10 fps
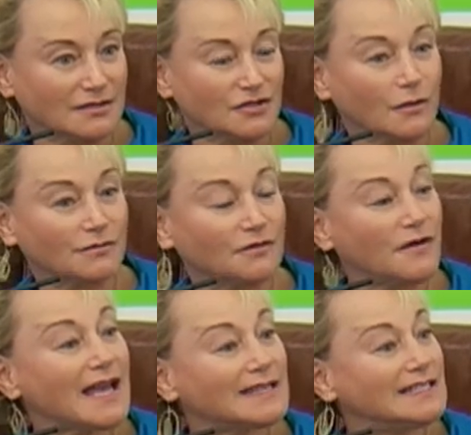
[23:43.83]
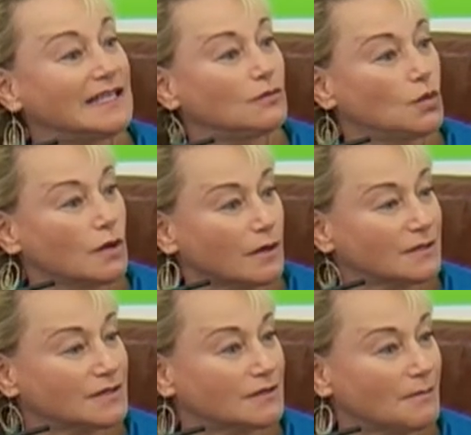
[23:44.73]
So if the vaccine
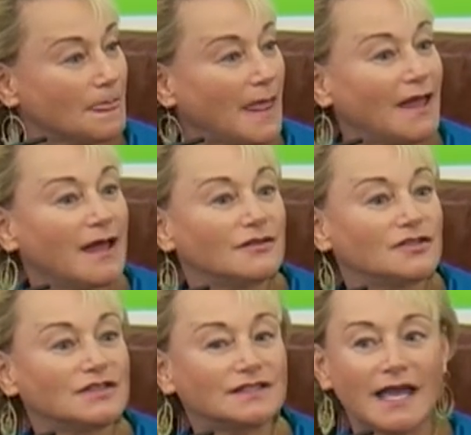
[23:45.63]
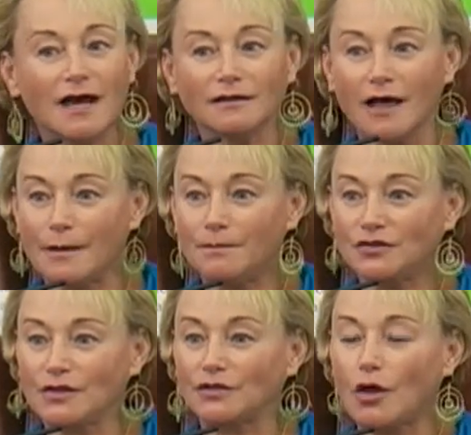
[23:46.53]
works, to scale up
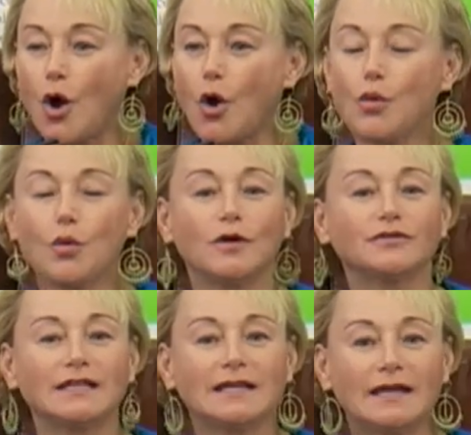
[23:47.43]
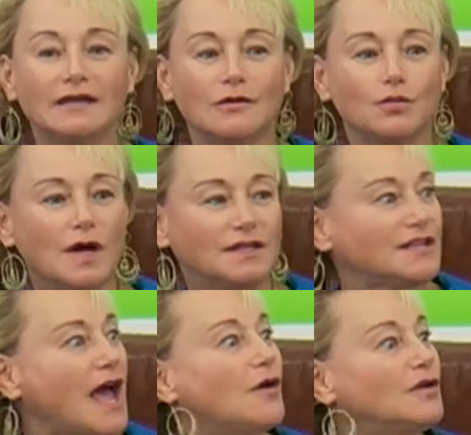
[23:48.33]
so that the whole world could get it at once,
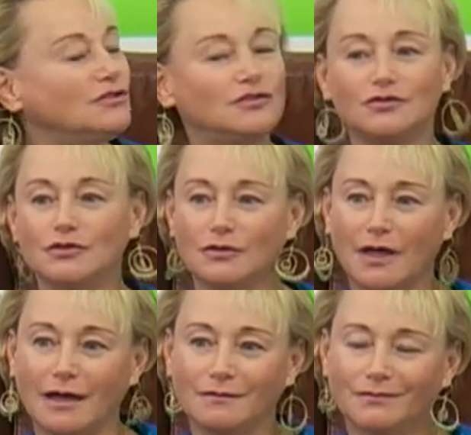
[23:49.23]
how could you do that?